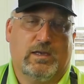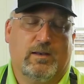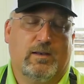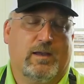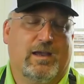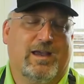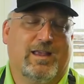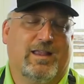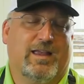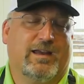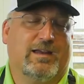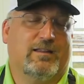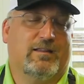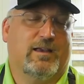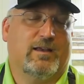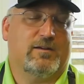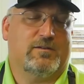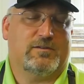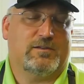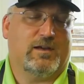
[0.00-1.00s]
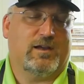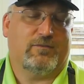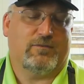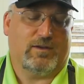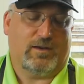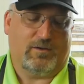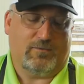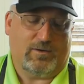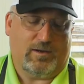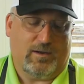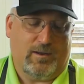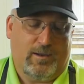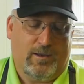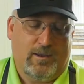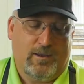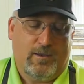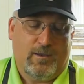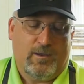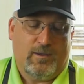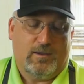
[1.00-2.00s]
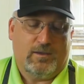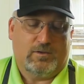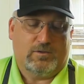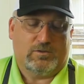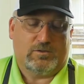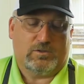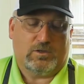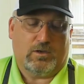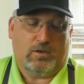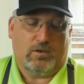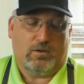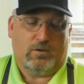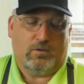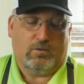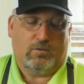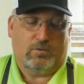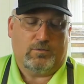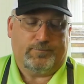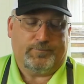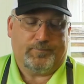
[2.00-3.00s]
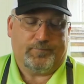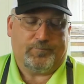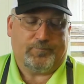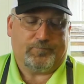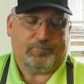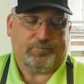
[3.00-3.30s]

And I like a lighter shaft anyway. So,